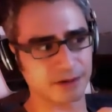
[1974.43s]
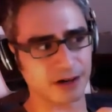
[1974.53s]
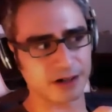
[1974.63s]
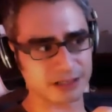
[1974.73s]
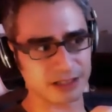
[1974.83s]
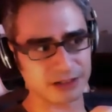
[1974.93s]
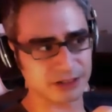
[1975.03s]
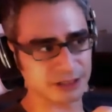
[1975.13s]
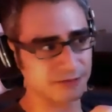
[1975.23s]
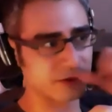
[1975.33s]

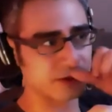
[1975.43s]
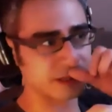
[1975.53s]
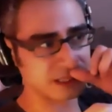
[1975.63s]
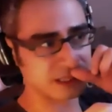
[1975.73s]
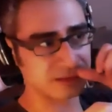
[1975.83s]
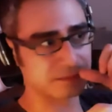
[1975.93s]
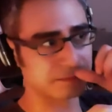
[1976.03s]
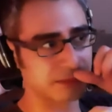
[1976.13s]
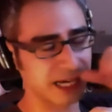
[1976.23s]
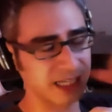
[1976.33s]
architecturally focused
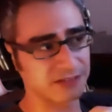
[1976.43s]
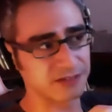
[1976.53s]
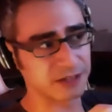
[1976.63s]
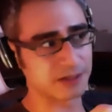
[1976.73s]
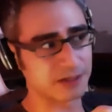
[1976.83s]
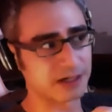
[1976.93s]
back end developer,